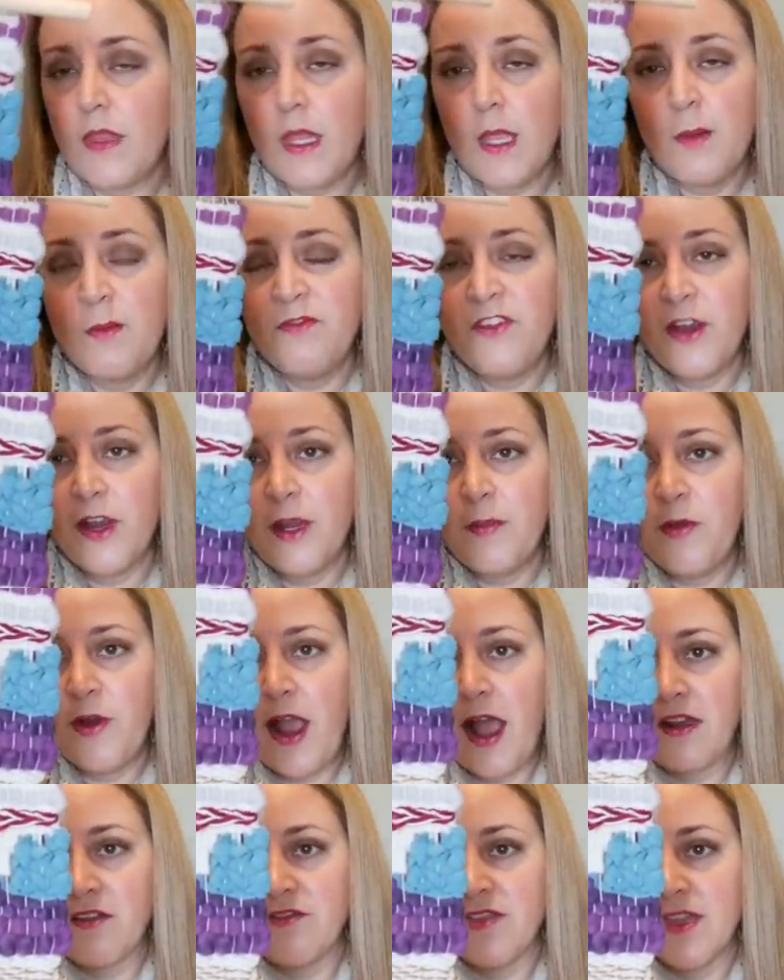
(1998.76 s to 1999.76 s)
I'm very
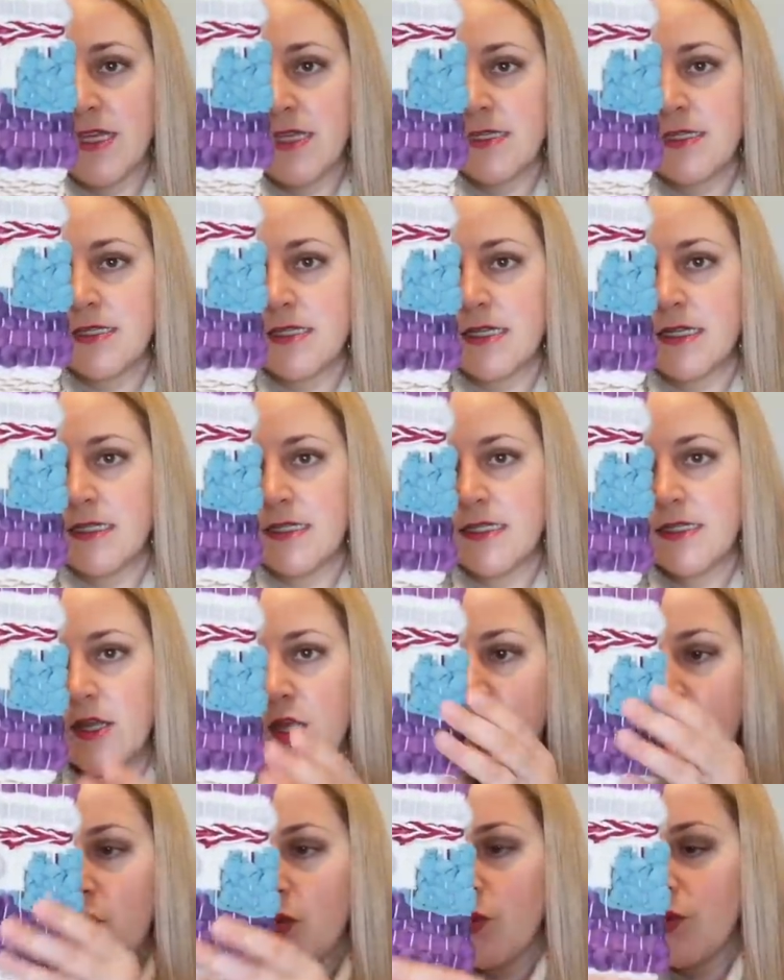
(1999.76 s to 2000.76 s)
proud of this. It's
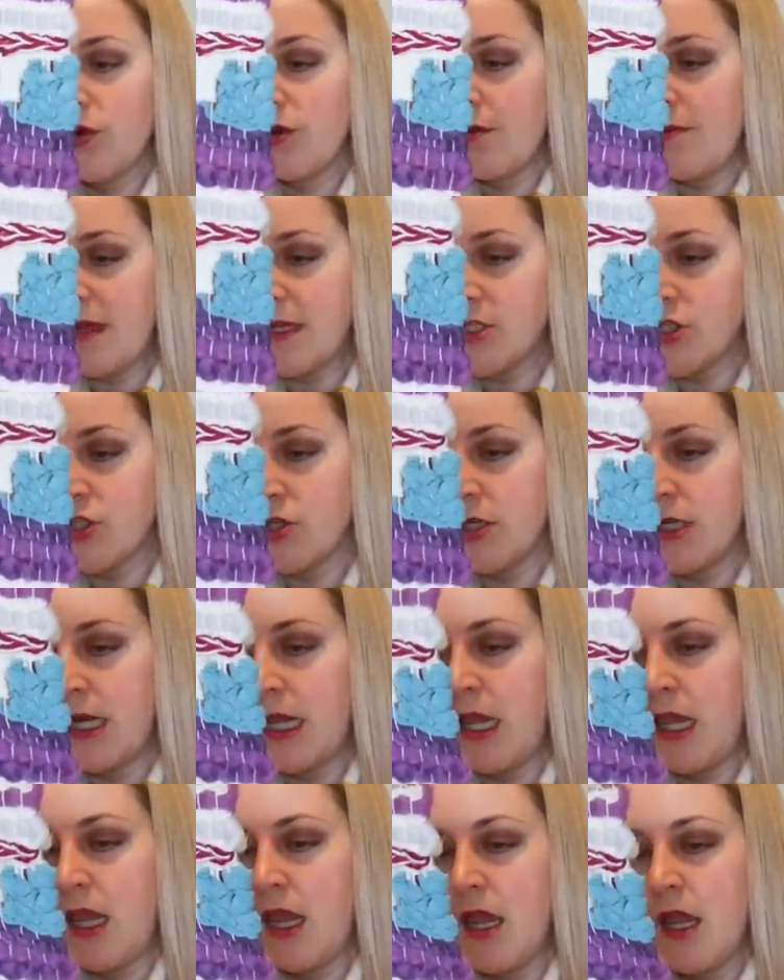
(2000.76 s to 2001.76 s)

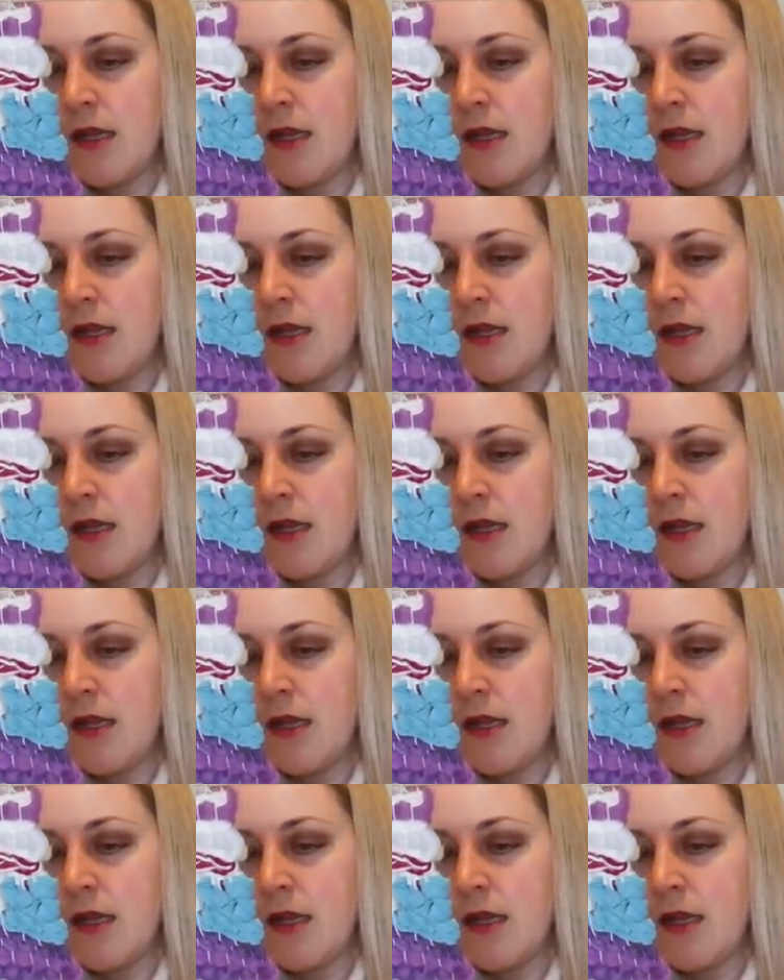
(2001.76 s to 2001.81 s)
rudimentary.